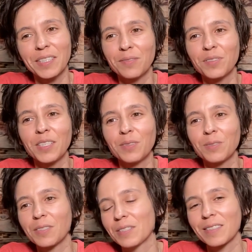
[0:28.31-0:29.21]
If they do,
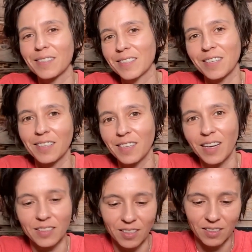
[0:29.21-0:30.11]
there is an extended
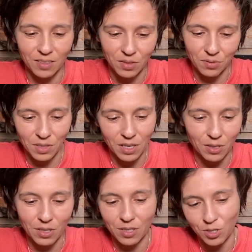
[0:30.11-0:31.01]
at the end of the video.
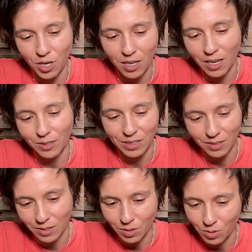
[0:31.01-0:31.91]
You can check it out in the
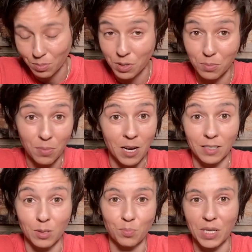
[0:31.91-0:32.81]
description
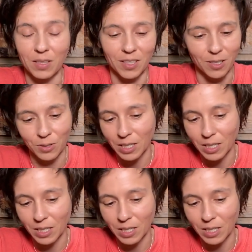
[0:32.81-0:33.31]
box below.